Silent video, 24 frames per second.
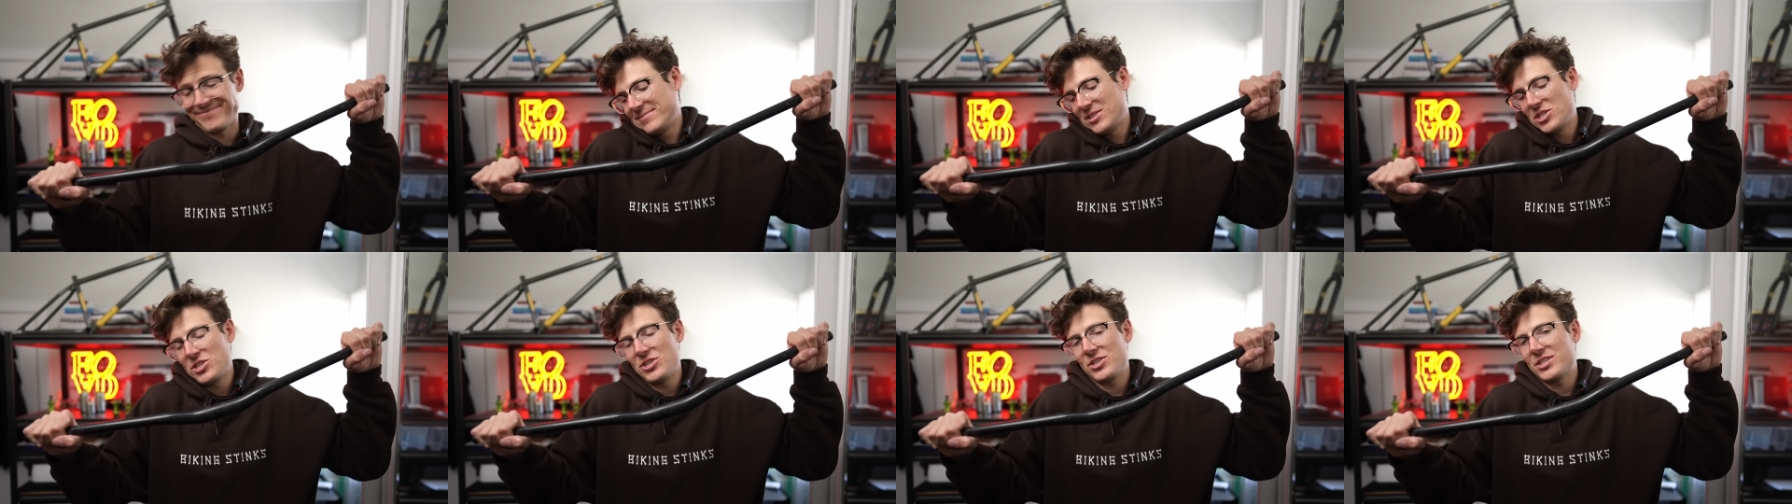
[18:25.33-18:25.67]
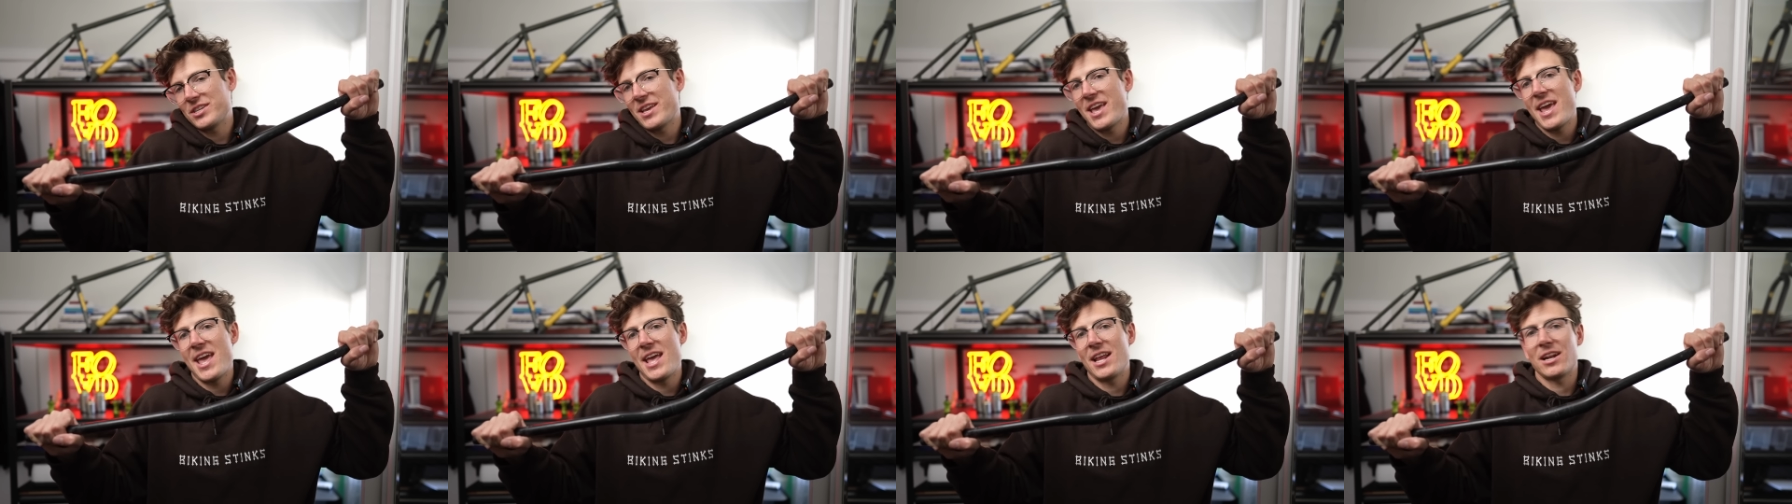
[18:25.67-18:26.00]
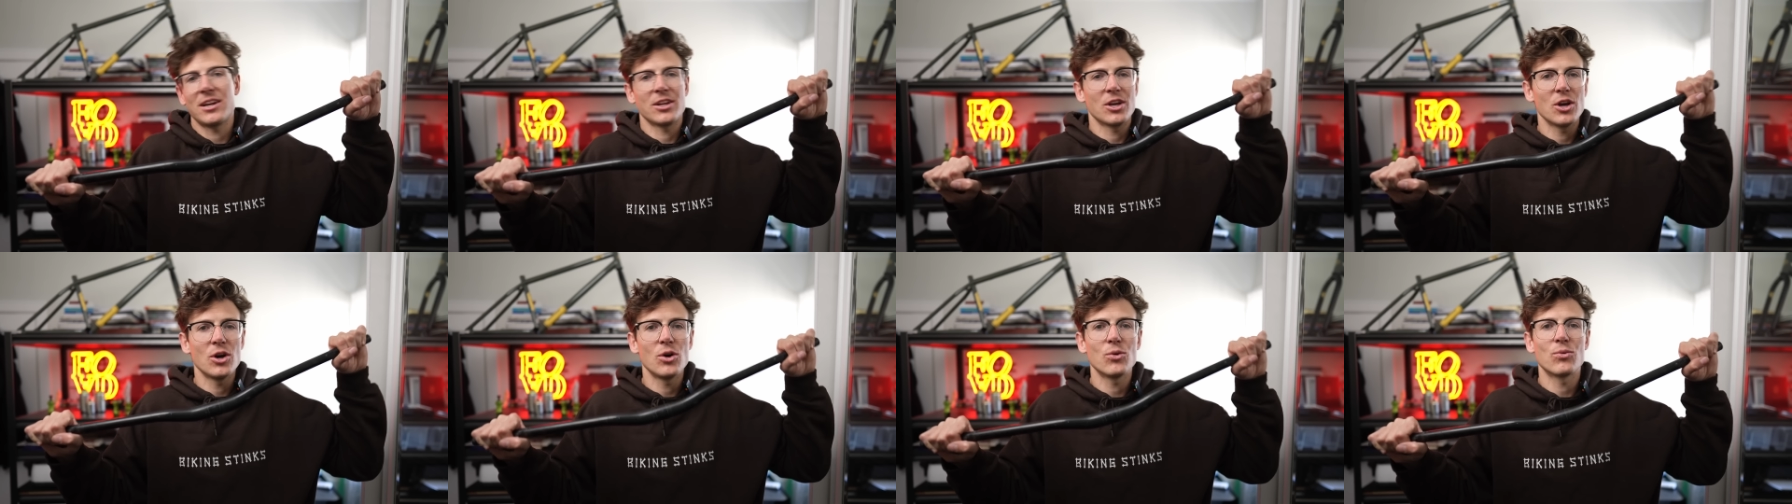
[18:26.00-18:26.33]
You just
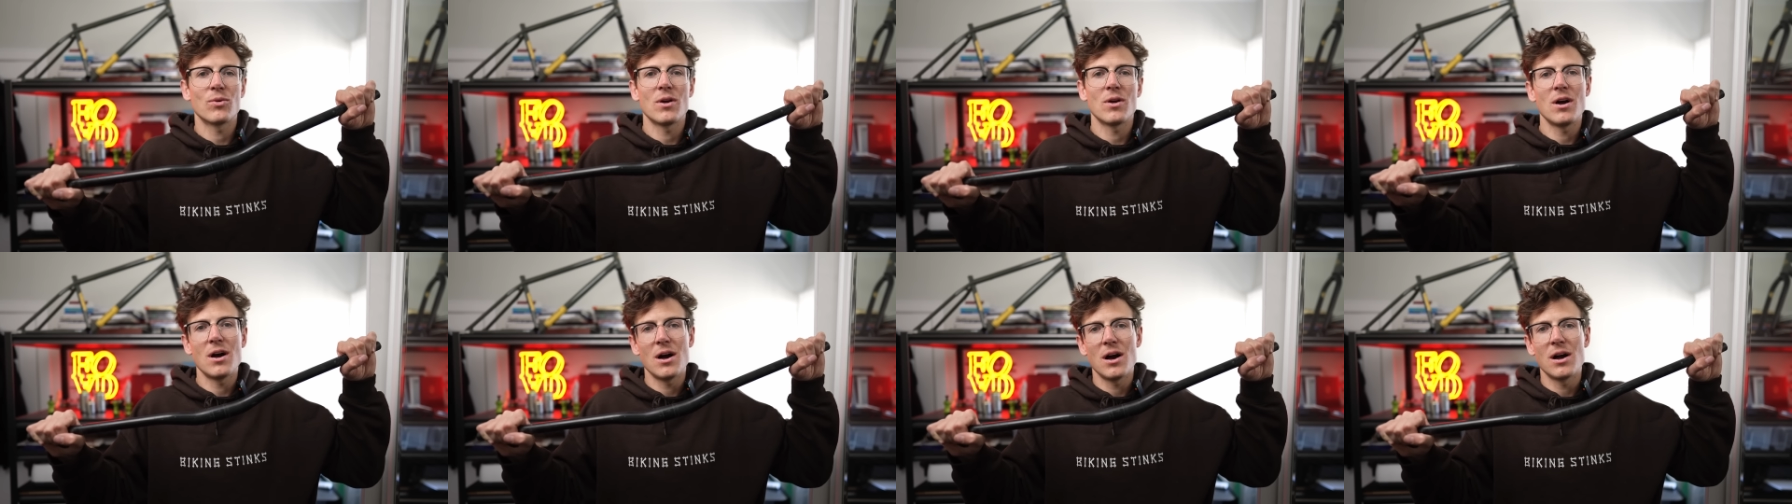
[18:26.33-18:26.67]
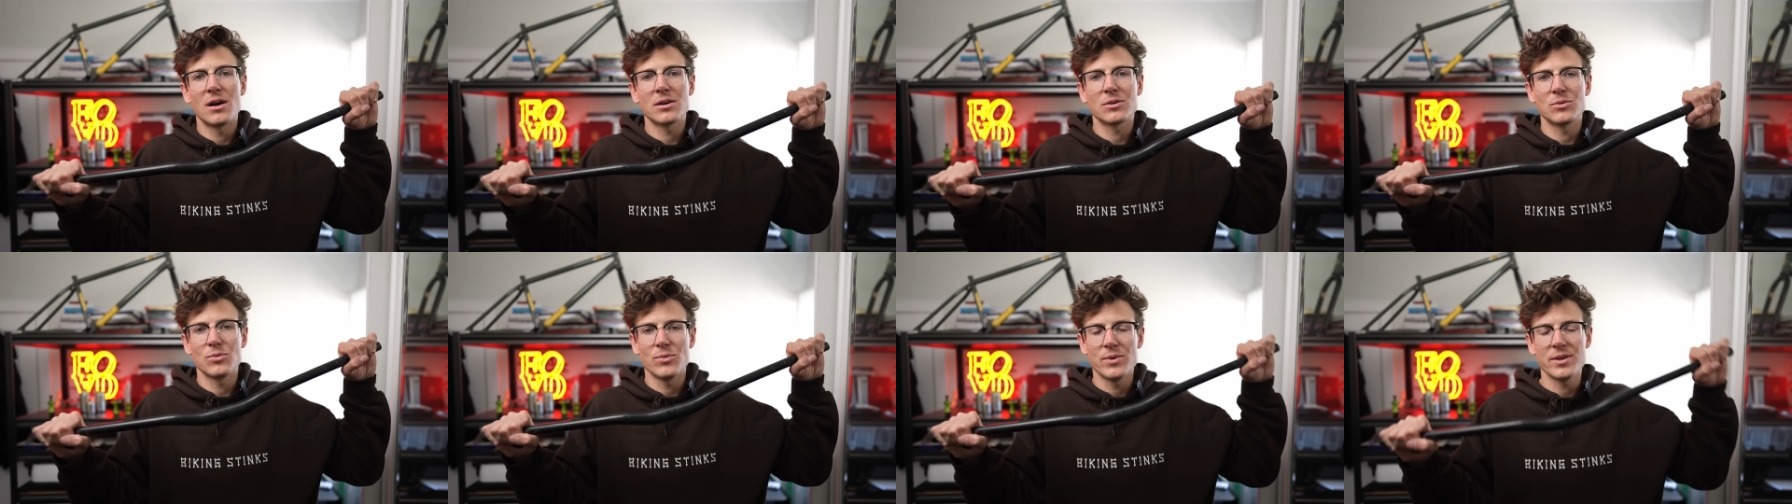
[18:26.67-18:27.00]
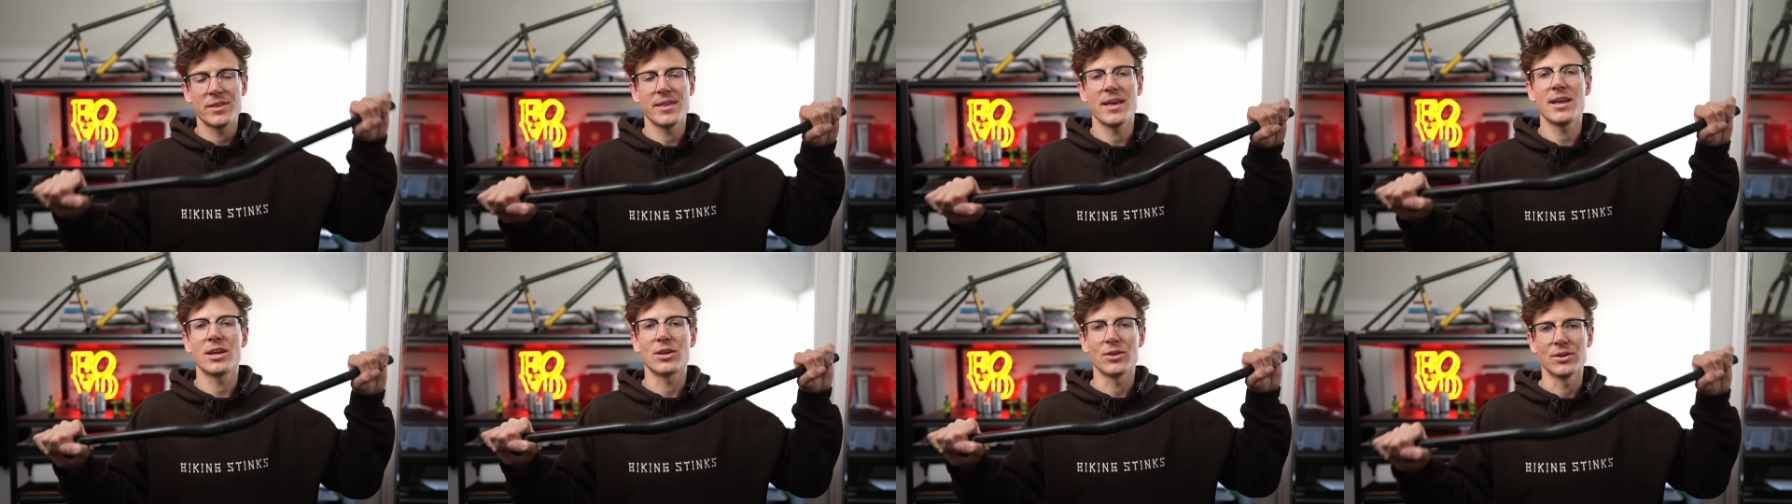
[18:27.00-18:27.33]
can't go wrong
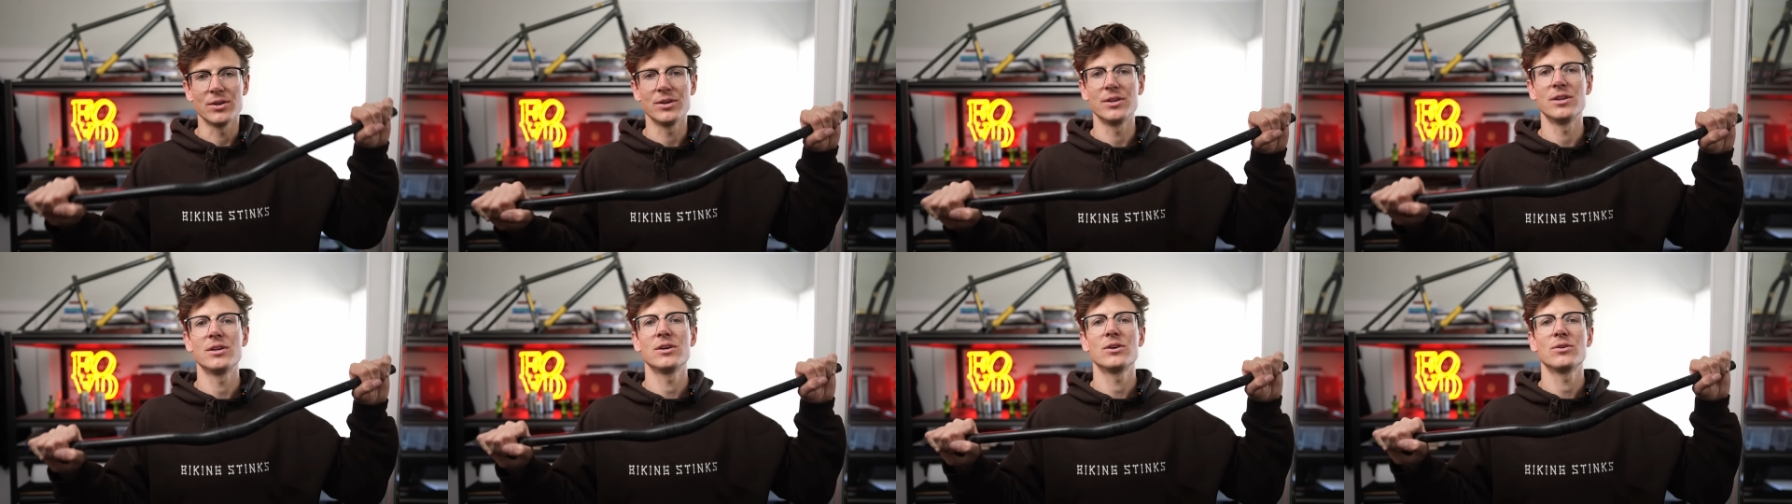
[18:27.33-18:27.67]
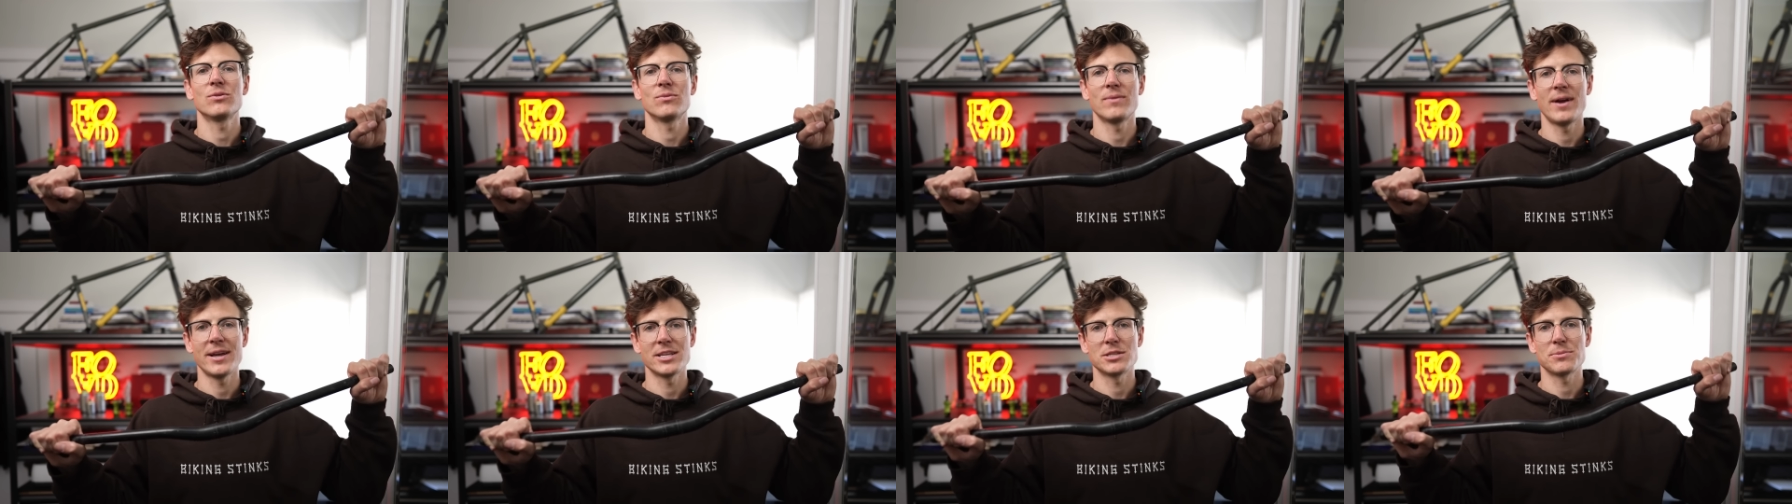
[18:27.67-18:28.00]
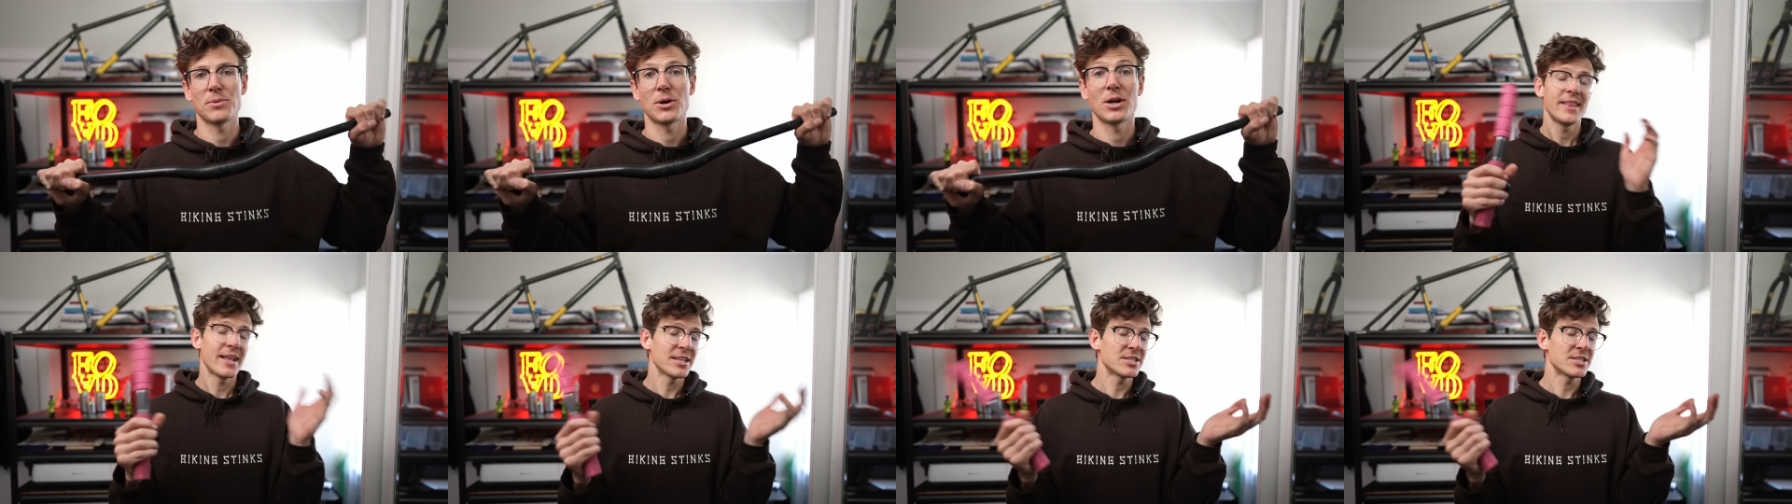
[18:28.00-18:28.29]
with a good riser bar.